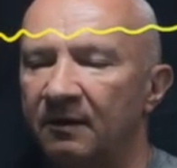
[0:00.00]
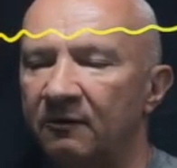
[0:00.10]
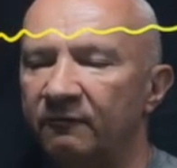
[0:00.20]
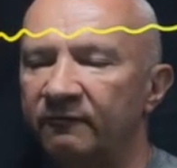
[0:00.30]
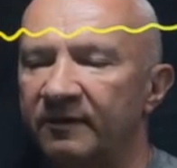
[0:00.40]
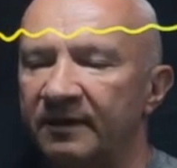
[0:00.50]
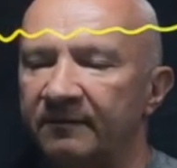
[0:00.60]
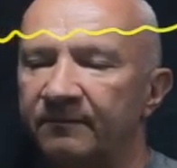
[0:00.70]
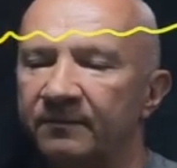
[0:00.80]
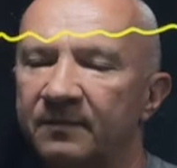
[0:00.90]
over
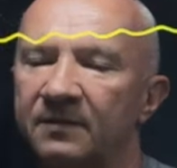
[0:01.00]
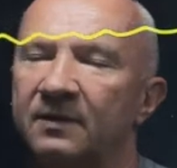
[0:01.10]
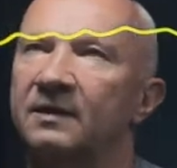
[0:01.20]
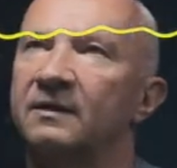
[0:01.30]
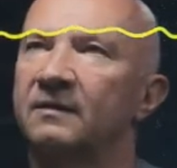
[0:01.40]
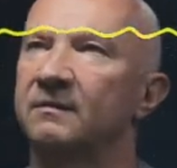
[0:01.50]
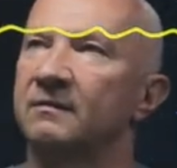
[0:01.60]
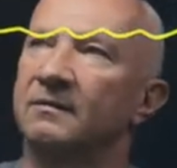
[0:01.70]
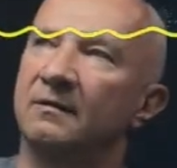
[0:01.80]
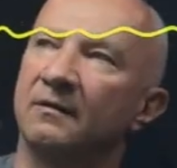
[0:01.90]

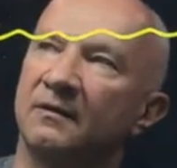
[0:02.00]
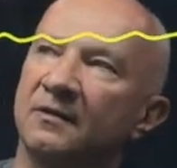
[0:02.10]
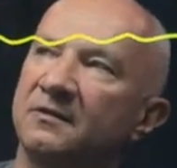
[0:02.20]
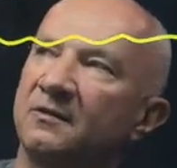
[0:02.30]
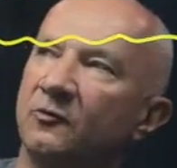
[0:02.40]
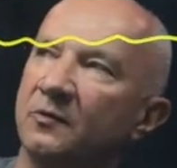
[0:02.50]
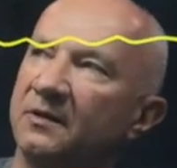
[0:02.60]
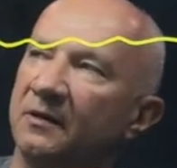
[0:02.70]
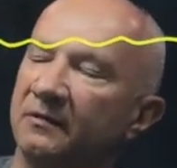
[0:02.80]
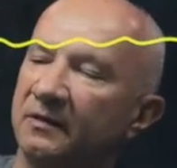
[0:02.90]
this
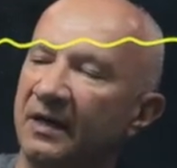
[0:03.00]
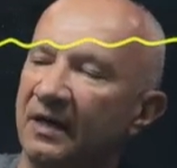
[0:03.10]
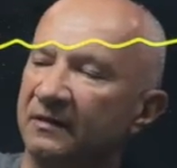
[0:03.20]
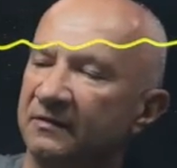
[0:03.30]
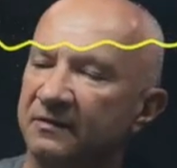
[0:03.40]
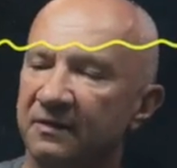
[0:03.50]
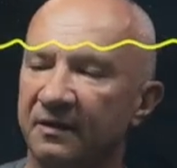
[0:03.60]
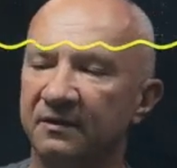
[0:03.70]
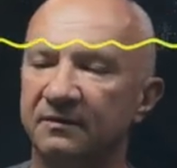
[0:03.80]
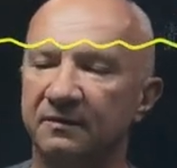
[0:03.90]
qubit on the Alice
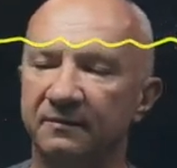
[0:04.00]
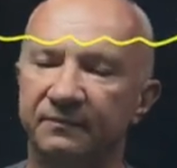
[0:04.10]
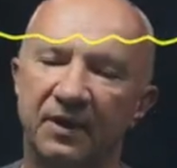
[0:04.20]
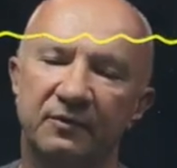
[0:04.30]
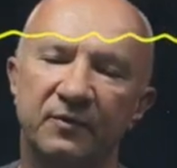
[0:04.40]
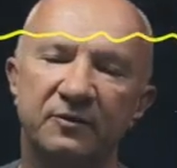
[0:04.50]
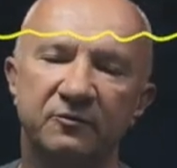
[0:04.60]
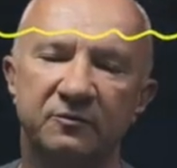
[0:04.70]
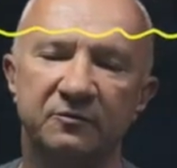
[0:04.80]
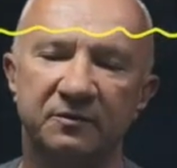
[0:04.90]
side. And when you
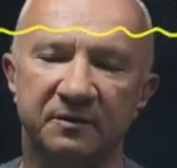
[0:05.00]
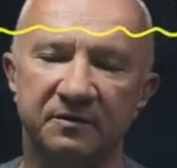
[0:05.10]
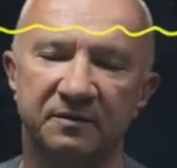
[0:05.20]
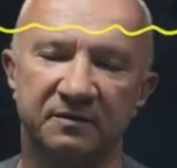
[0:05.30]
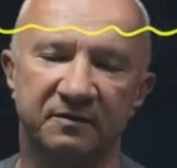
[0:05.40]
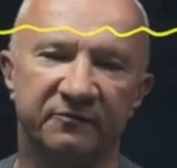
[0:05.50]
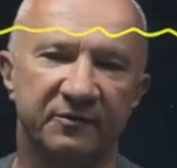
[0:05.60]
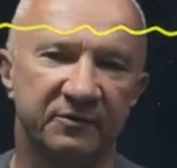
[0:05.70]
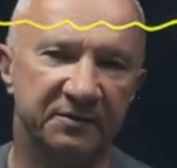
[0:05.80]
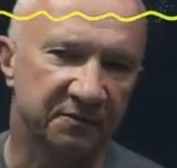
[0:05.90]
do this, it's a
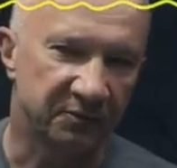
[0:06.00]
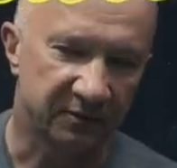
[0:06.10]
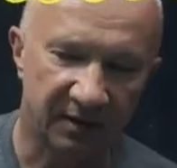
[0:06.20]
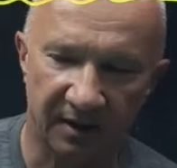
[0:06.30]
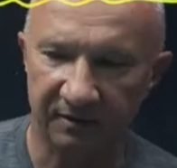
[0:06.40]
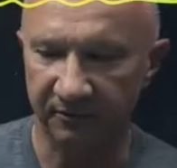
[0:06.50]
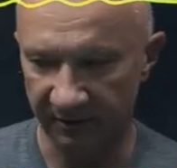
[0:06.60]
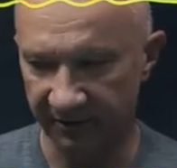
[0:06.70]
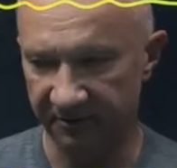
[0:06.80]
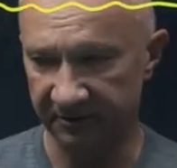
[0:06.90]
very simple
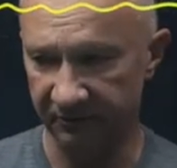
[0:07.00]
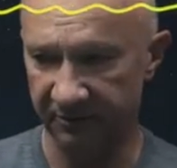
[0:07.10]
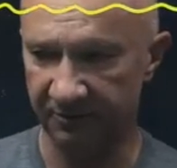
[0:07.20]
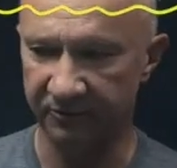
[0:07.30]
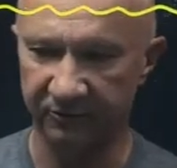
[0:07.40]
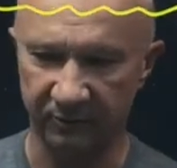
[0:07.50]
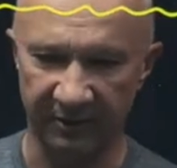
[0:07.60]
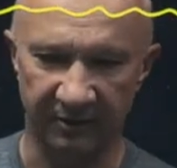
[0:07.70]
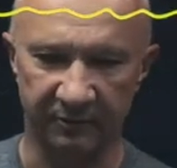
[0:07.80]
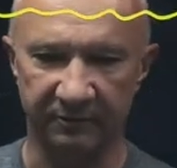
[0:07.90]
calculations which you should be
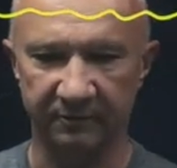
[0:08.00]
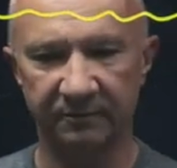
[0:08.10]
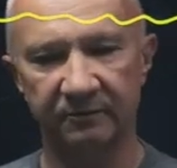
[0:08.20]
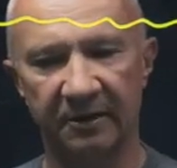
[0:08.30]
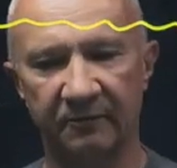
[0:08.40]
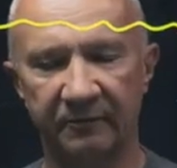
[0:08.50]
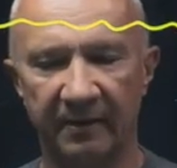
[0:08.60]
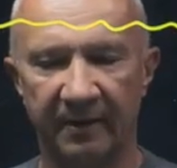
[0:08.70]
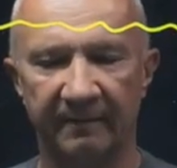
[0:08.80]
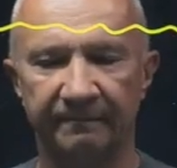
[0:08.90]
able to do now.
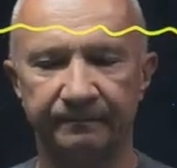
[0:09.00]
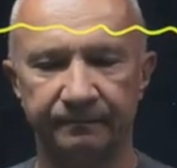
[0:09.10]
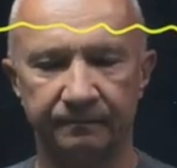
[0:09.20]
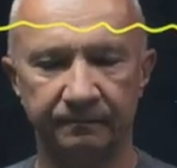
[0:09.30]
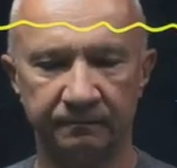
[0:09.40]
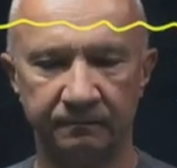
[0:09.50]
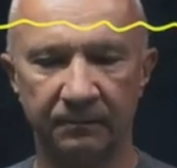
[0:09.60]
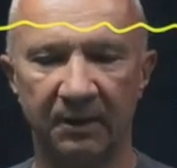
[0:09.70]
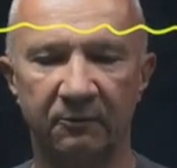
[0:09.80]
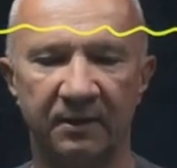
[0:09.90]

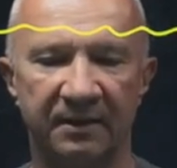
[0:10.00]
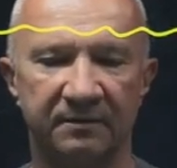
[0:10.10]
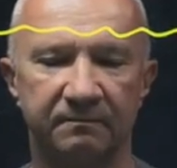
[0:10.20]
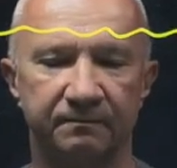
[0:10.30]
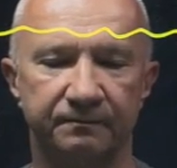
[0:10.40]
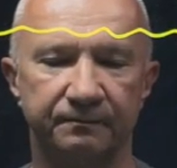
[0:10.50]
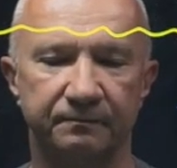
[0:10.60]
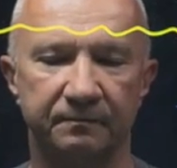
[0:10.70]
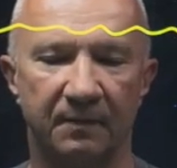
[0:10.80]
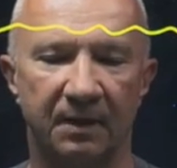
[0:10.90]
You get
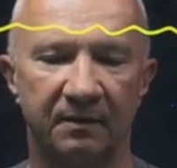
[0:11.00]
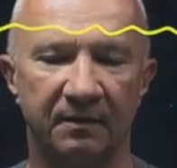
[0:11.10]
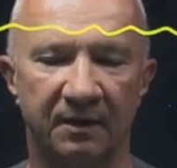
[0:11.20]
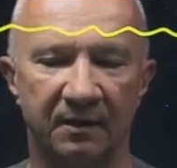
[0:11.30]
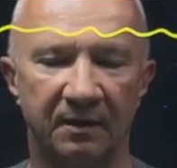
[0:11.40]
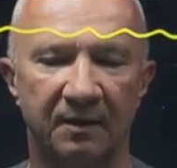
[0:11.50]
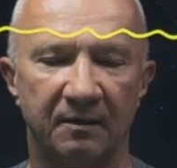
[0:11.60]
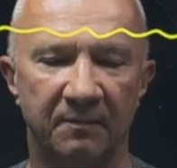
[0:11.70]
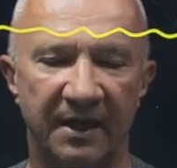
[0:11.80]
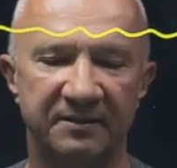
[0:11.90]
the
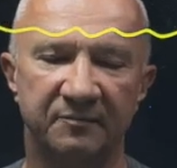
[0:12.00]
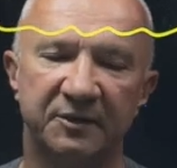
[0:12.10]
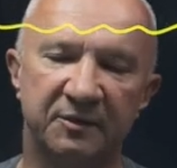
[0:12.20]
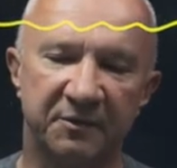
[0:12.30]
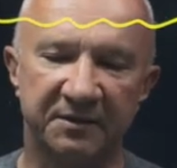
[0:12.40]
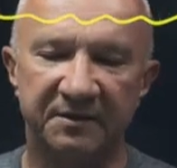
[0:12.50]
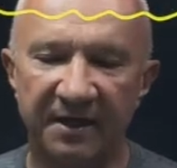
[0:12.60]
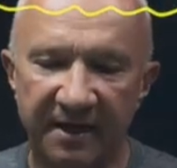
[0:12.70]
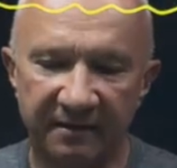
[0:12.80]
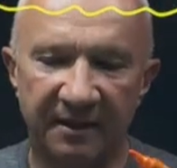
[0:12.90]
maximally mixed
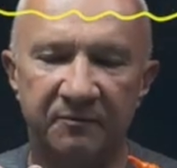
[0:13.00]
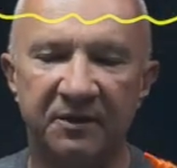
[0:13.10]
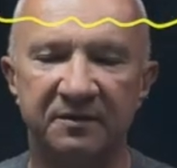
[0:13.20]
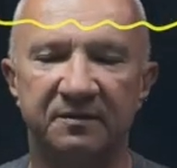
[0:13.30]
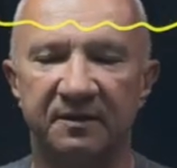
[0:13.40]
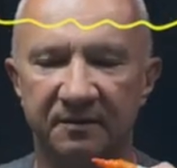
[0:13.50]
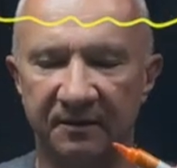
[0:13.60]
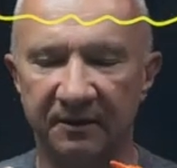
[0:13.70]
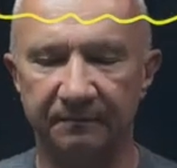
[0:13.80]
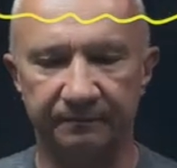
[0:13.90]
state. That means that the